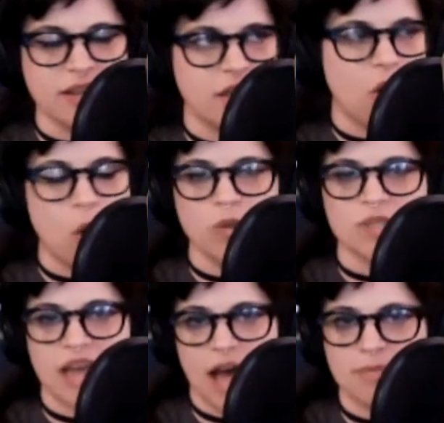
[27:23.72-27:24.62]

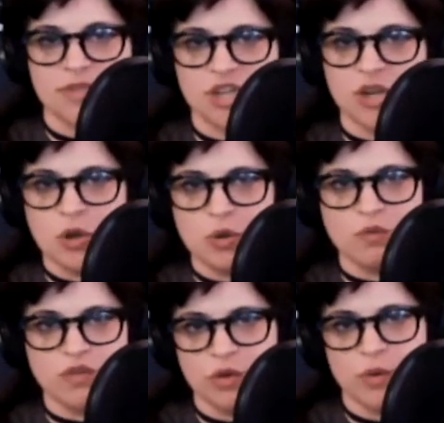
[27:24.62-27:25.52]
holds up to new
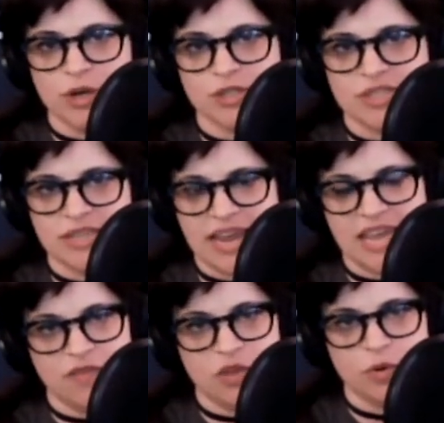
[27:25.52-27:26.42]
viewers. Like
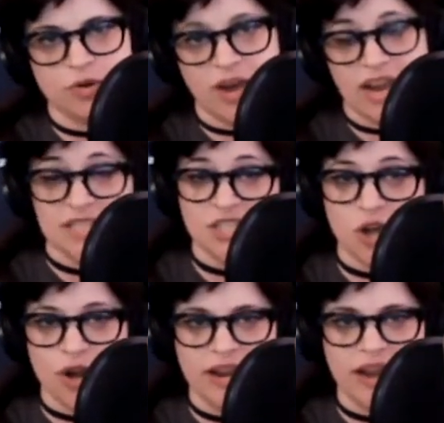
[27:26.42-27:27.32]
if you were raised
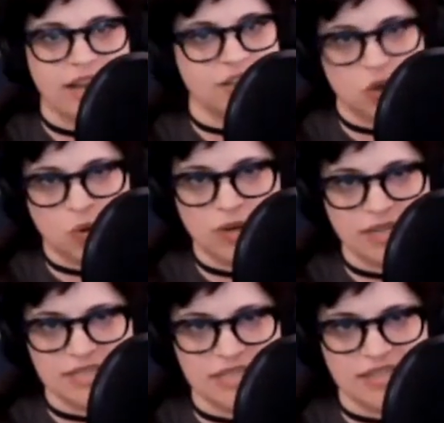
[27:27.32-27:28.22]
on it, I could
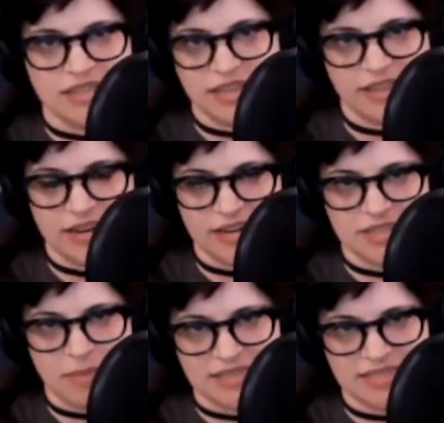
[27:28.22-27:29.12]
totally see thinking that it's
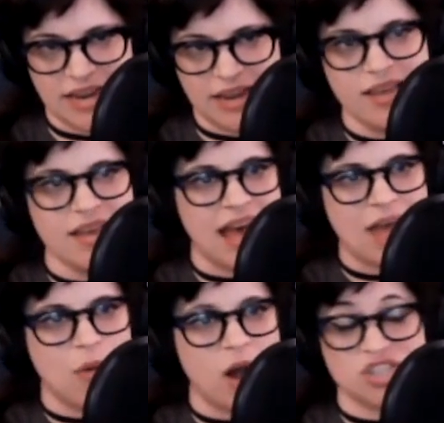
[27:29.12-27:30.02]
amazing.
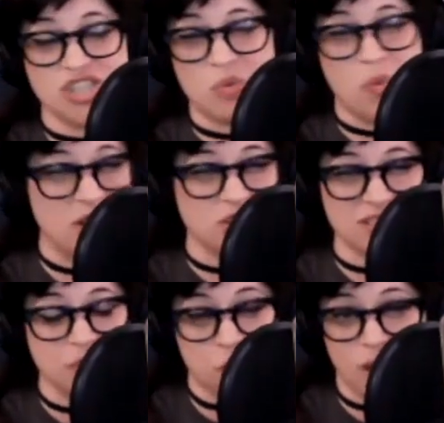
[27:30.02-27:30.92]
I watched it once
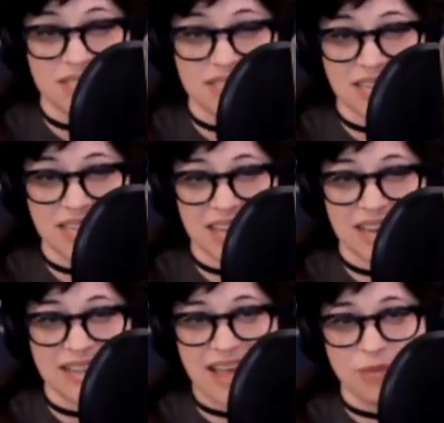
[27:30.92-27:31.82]
as, once as a
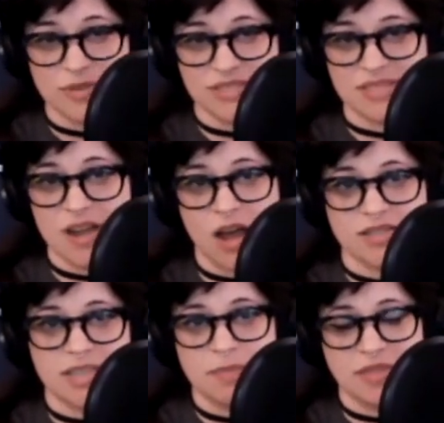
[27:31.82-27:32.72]
kid, and that was
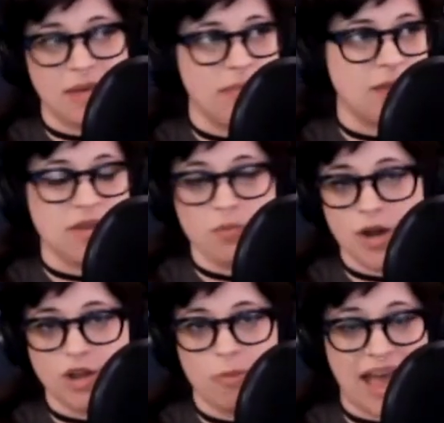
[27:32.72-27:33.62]
not something that made me
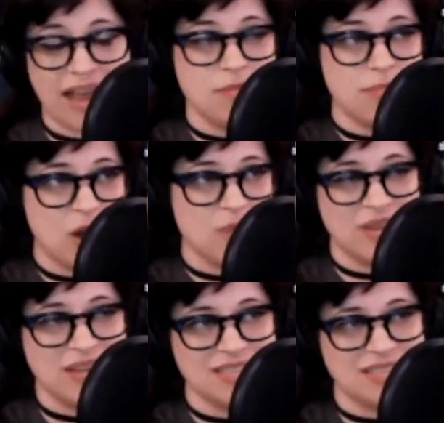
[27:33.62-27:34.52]
want to go back, in part
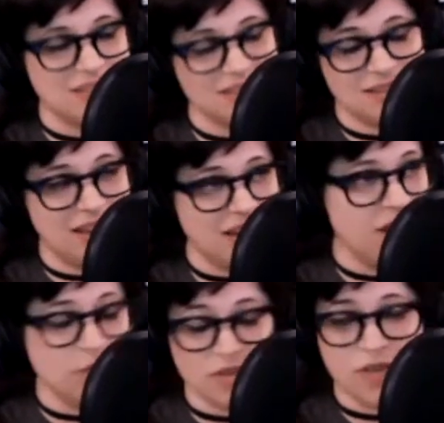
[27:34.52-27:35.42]
because I didn't
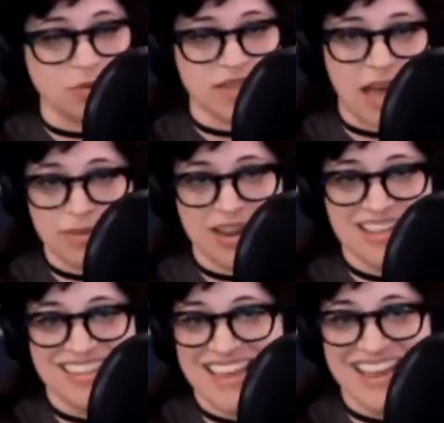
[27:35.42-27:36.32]
know what the fuck was happening.
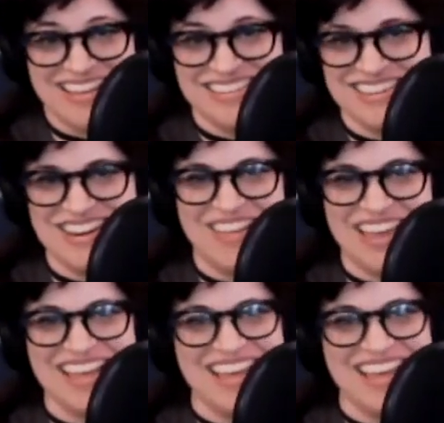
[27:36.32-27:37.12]
Like, you know, like